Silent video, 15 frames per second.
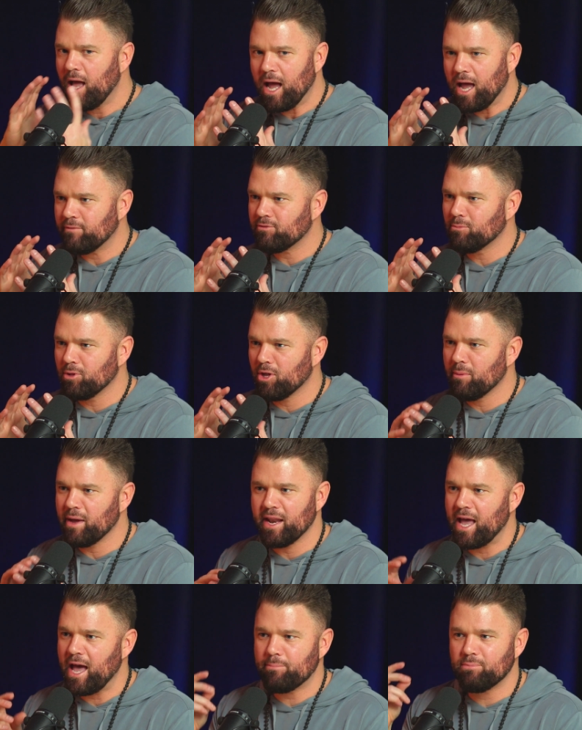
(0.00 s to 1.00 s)
I have to blow.
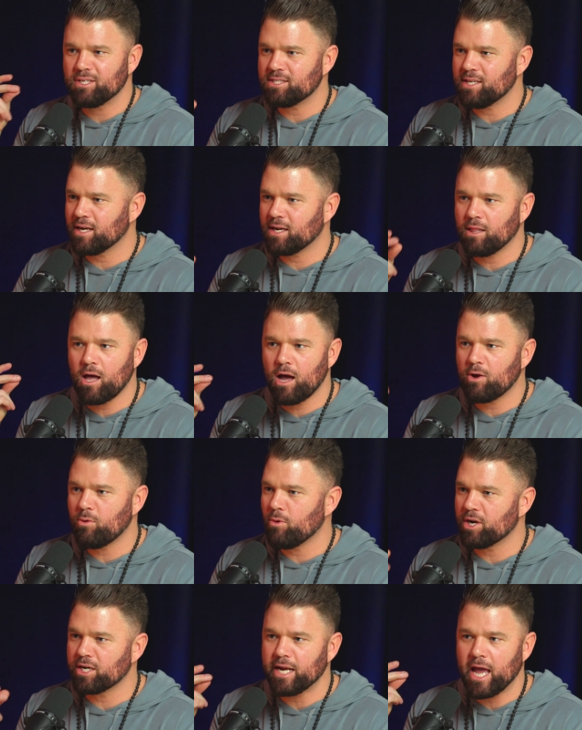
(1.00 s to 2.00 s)
And it happens like
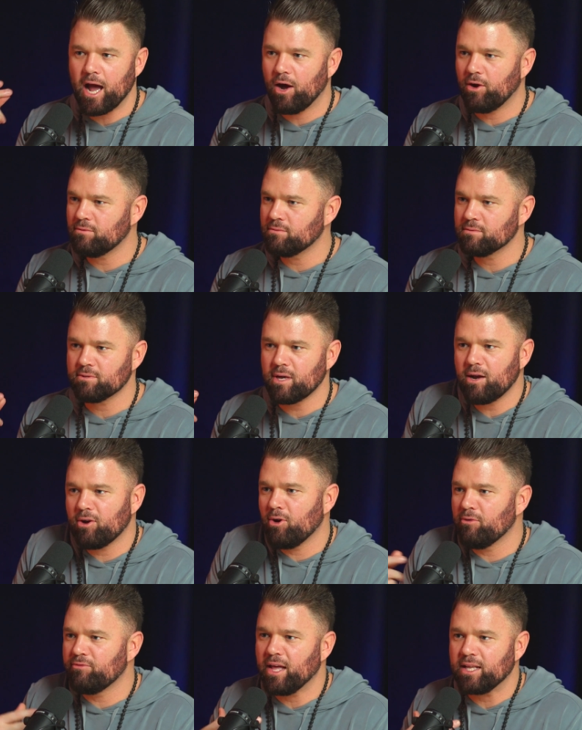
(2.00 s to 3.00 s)
clockwork now. So I don't
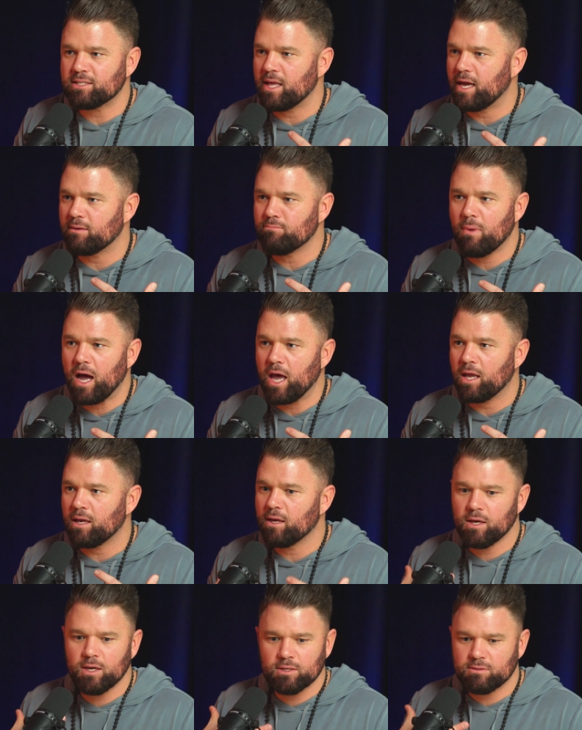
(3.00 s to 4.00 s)
know if that's like my
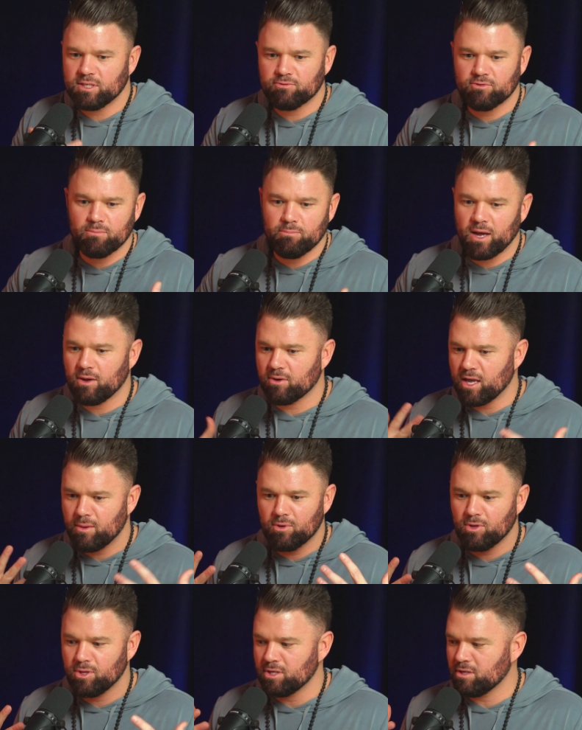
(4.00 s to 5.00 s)
different
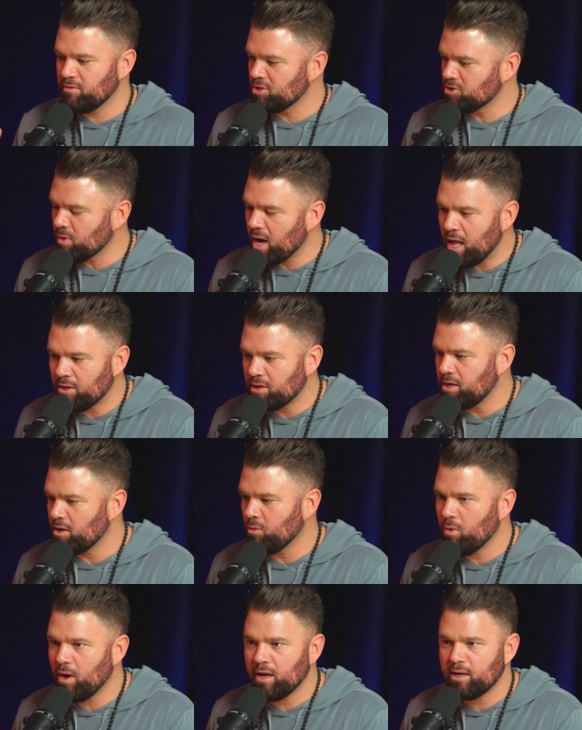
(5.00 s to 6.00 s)
biochemical individuality
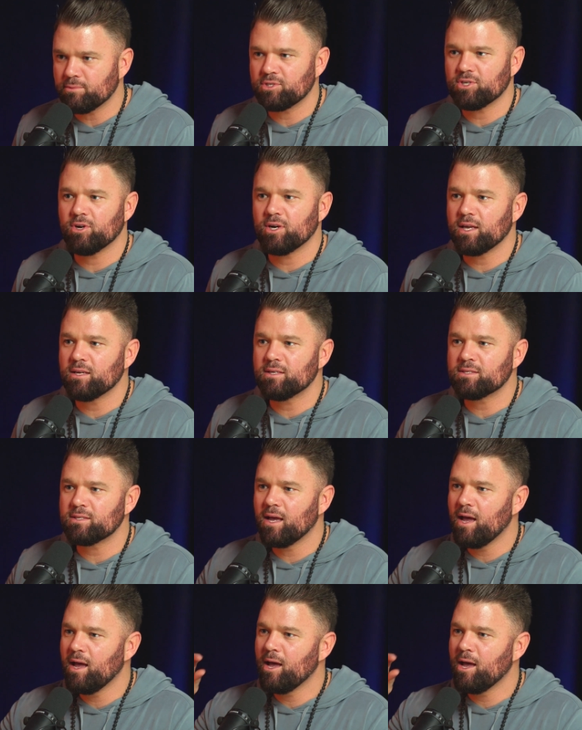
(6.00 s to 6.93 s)
or what, I'm sure it is.